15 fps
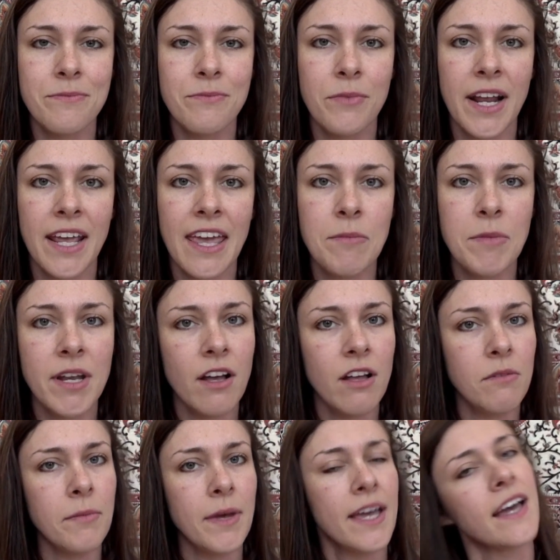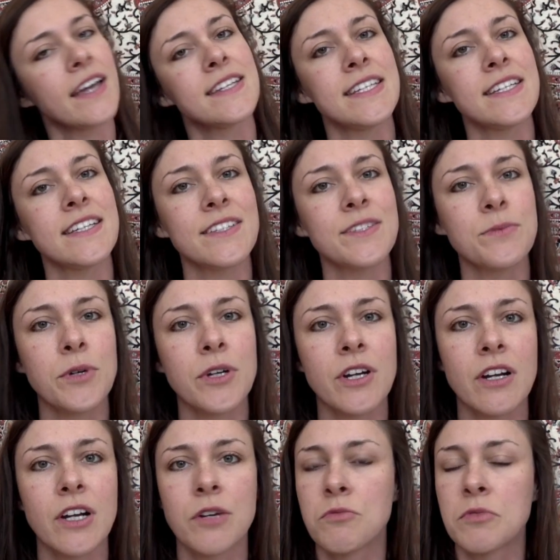When I came in, all my ideas
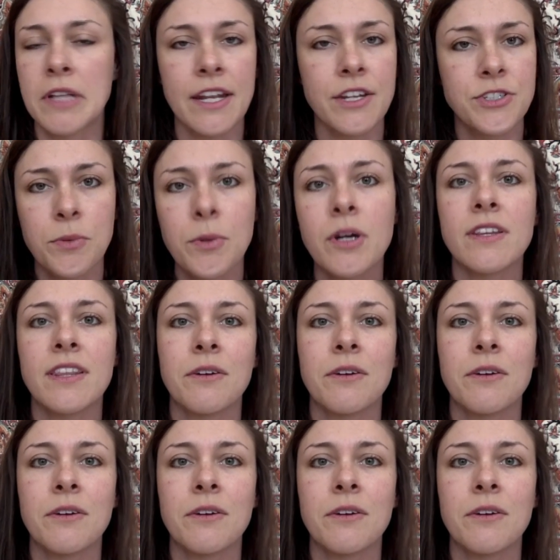were related to work.